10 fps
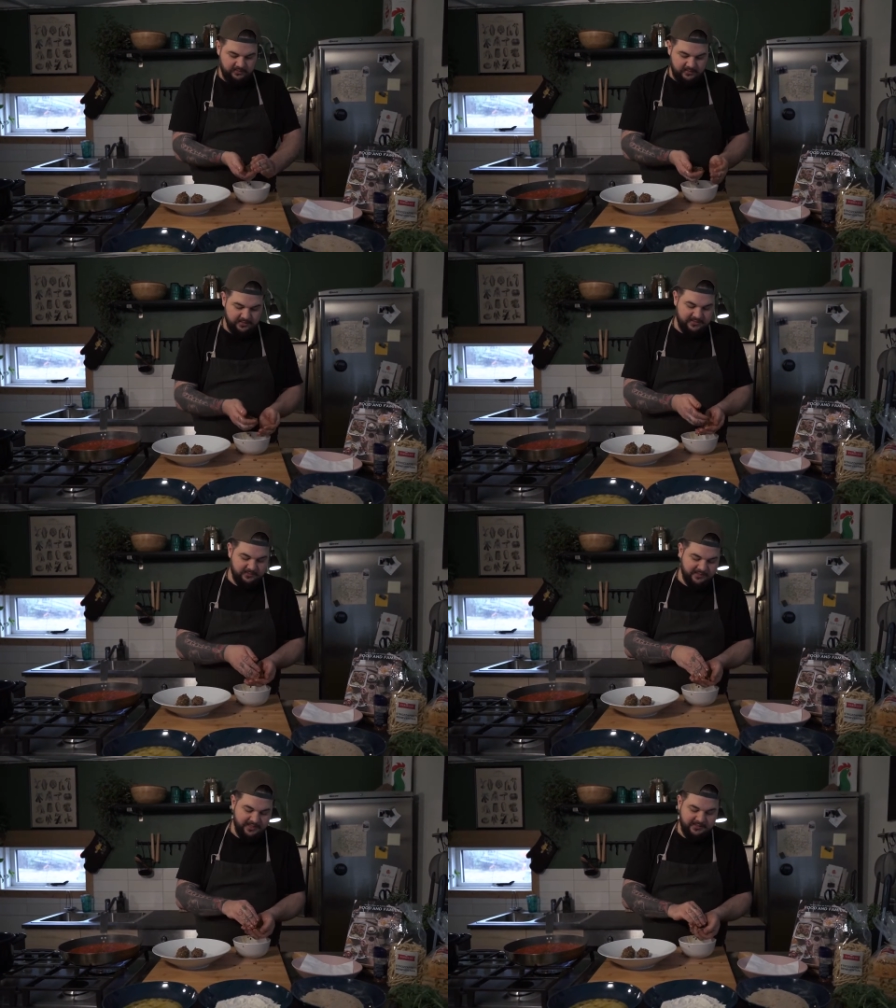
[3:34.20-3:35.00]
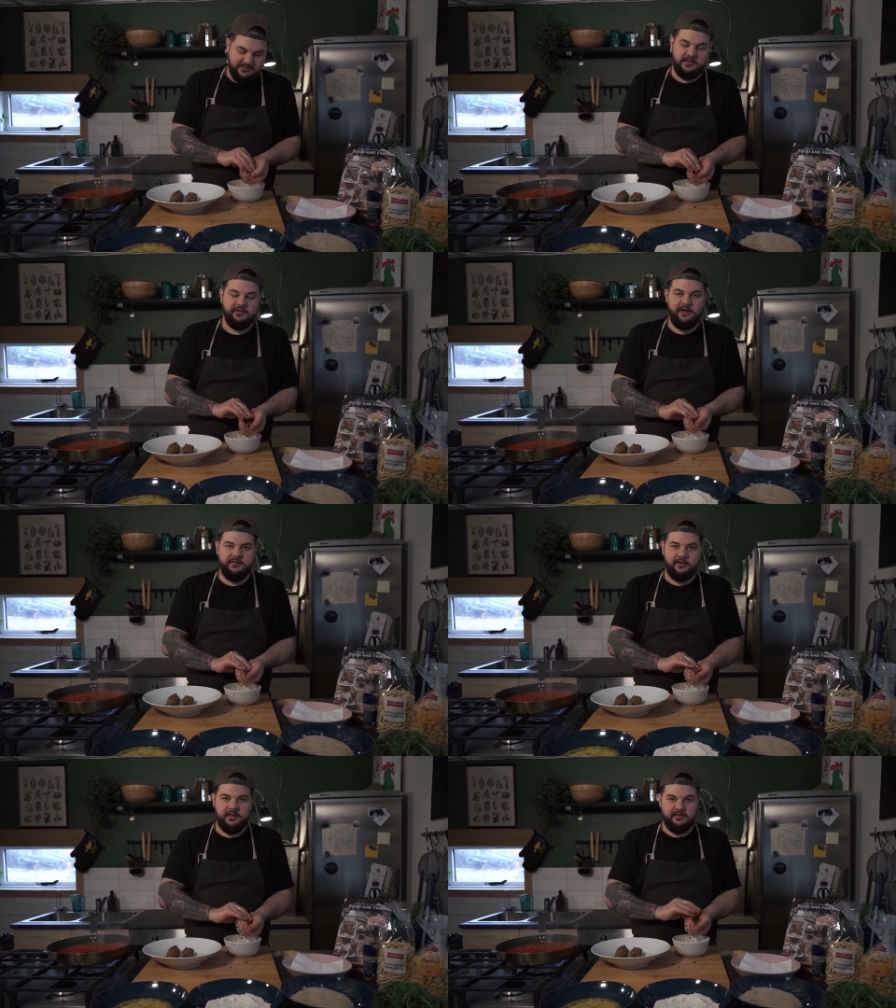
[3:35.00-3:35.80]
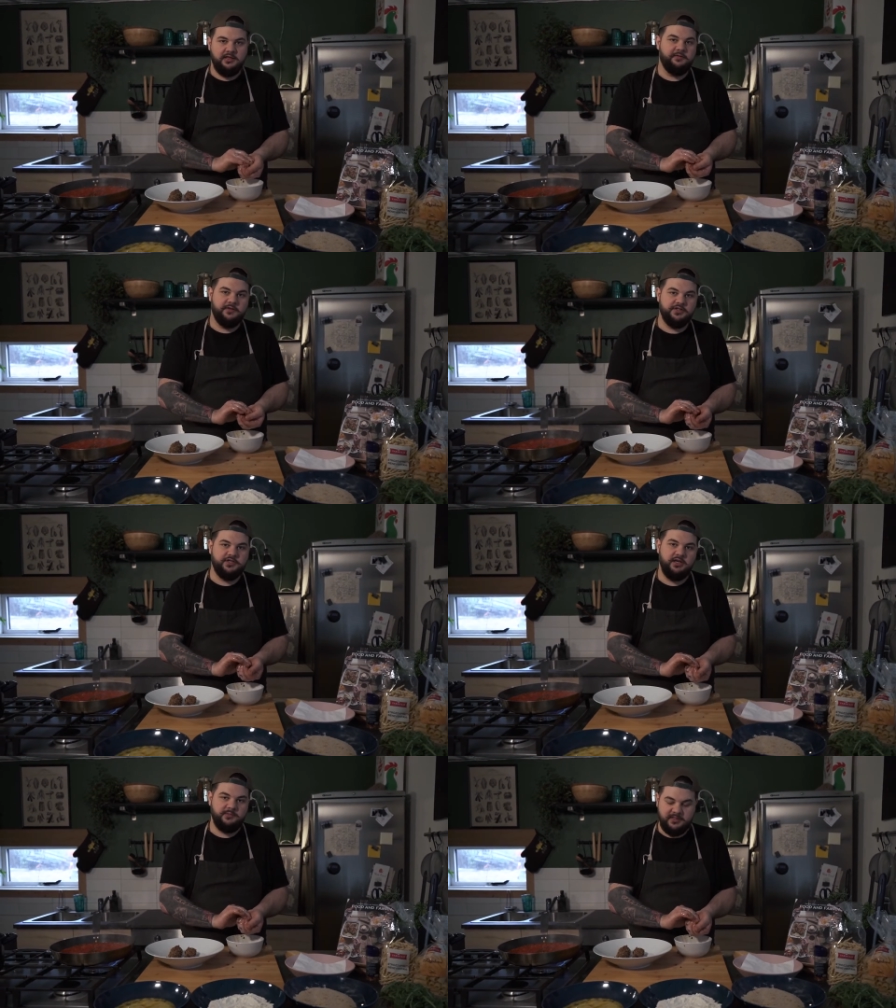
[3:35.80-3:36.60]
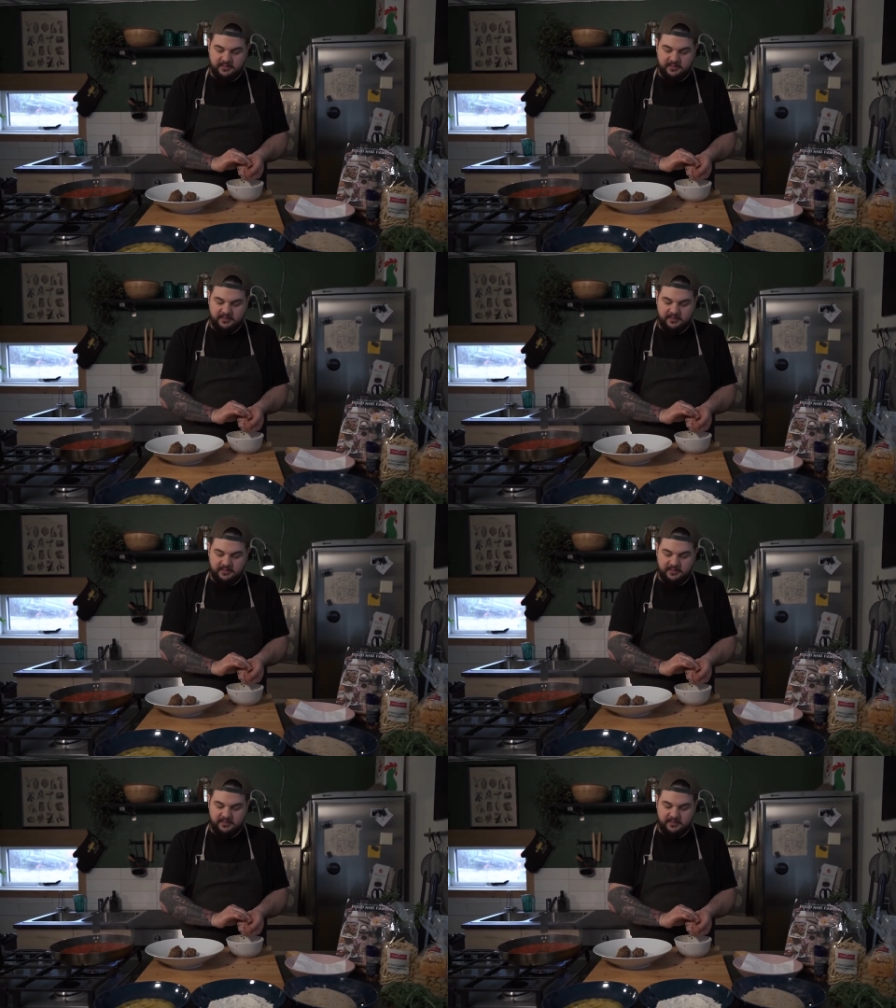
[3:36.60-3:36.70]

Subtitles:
the same size instead of having like different shapes